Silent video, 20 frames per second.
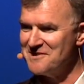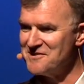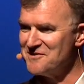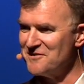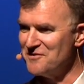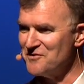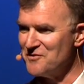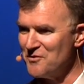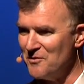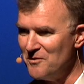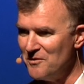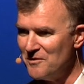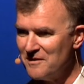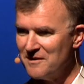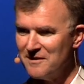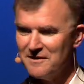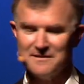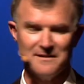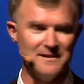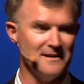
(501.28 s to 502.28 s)
we sort of
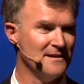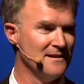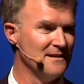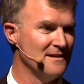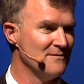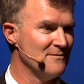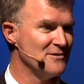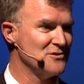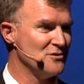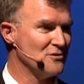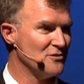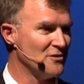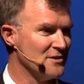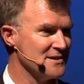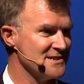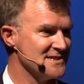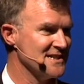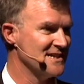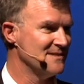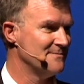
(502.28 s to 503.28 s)
talk, and we talk
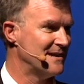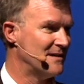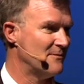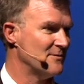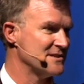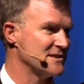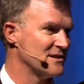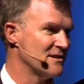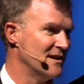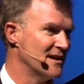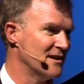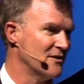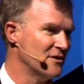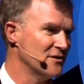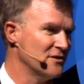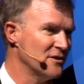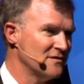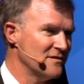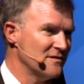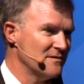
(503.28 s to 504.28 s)
honestly about what's going
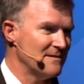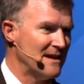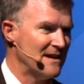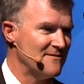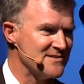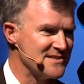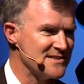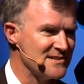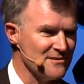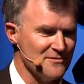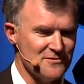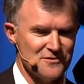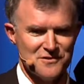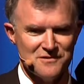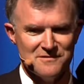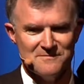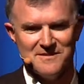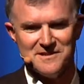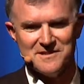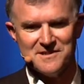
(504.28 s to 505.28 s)
on, not to have a
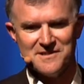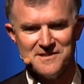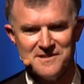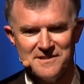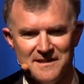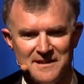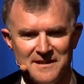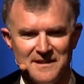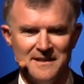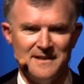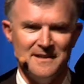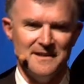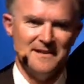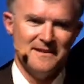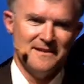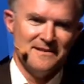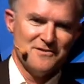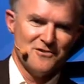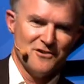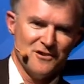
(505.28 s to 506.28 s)
solution, but just to
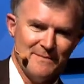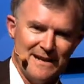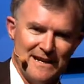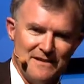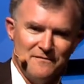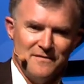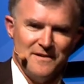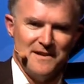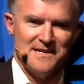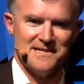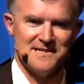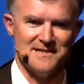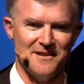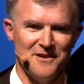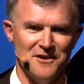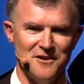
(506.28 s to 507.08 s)
talk about our fears and